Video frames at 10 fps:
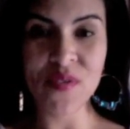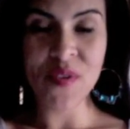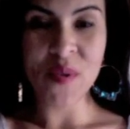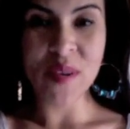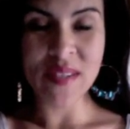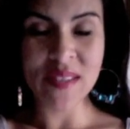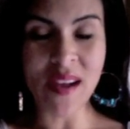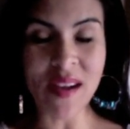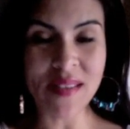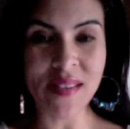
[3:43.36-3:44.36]
wear
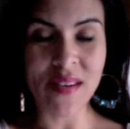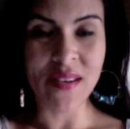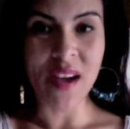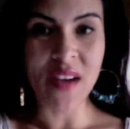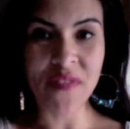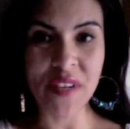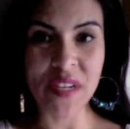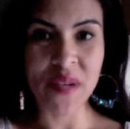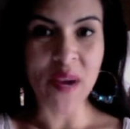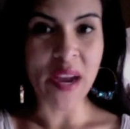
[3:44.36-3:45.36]
socks that are not
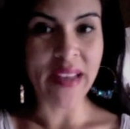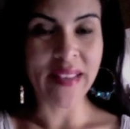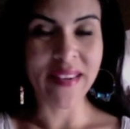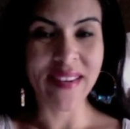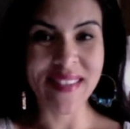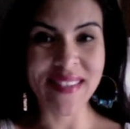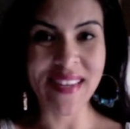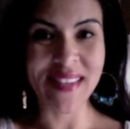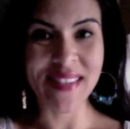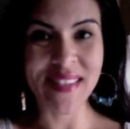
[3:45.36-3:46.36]
fitted right, they're going to
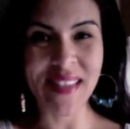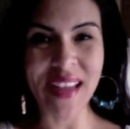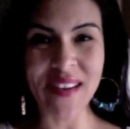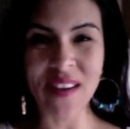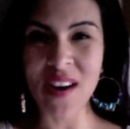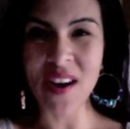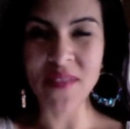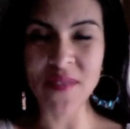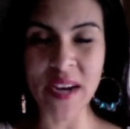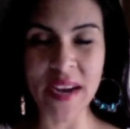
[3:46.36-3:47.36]
tend to slide
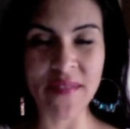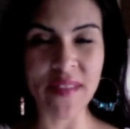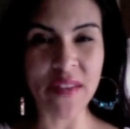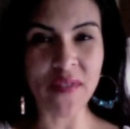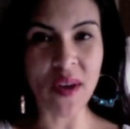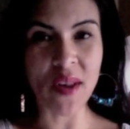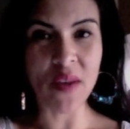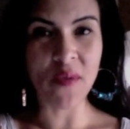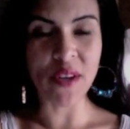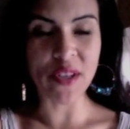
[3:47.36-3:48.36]
off or kind of like fall
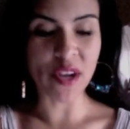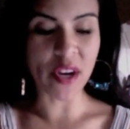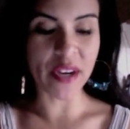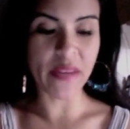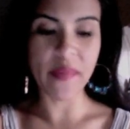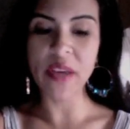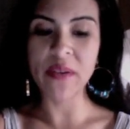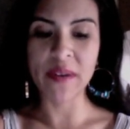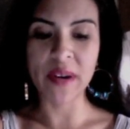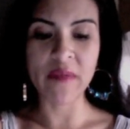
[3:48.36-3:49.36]
off while you're jogging and make
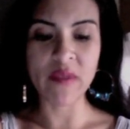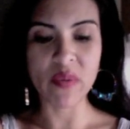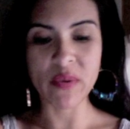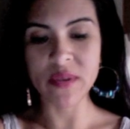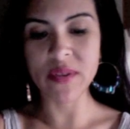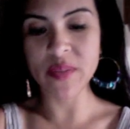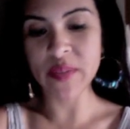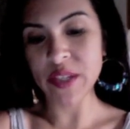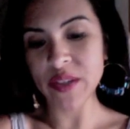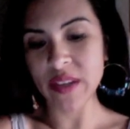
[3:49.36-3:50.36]
you uncomfortable. So just
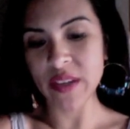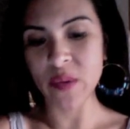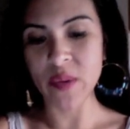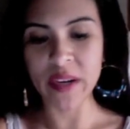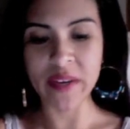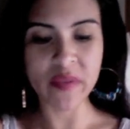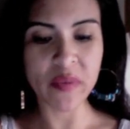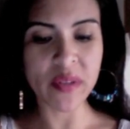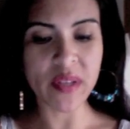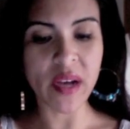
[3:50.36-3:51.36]
make sure that you wear
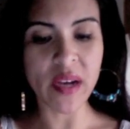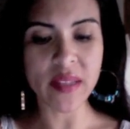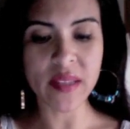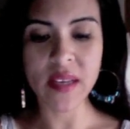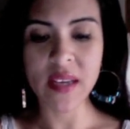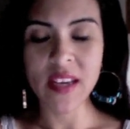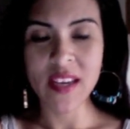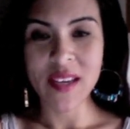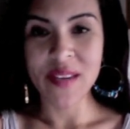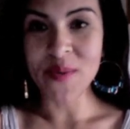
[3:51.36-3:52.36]
comfortable socks.
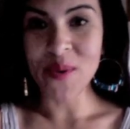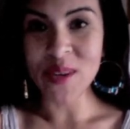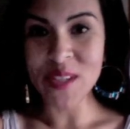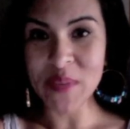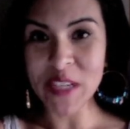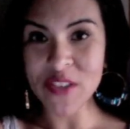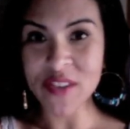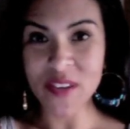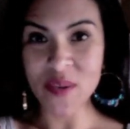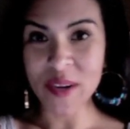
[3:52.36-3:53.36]
Of course, make sure
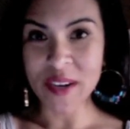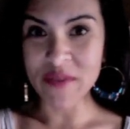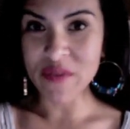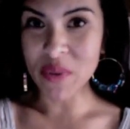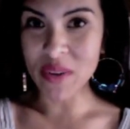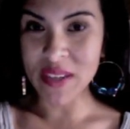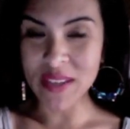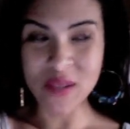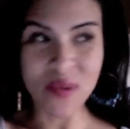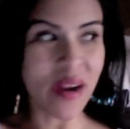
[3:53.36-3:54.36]
that you wear comfortable
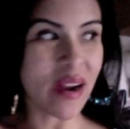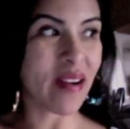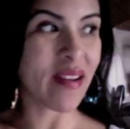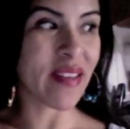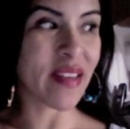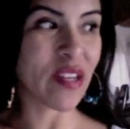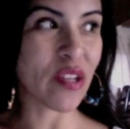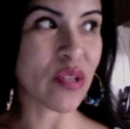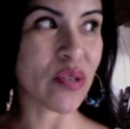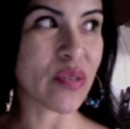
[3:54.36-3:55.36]
underwear, and that
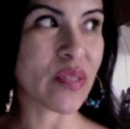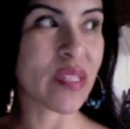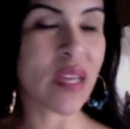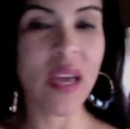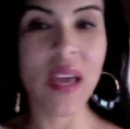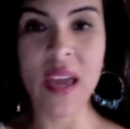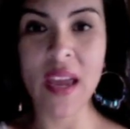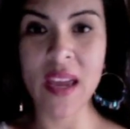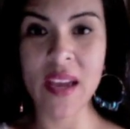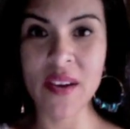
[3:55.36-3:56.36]
includes
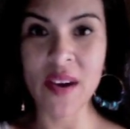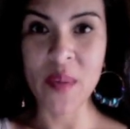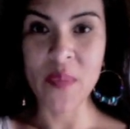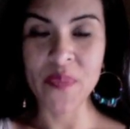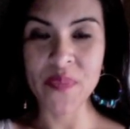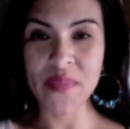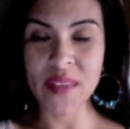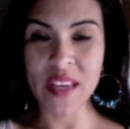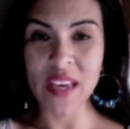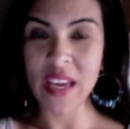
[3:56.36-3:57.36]

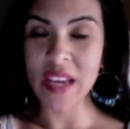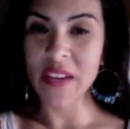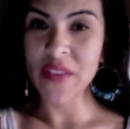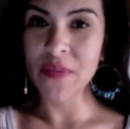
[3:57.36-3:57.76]
a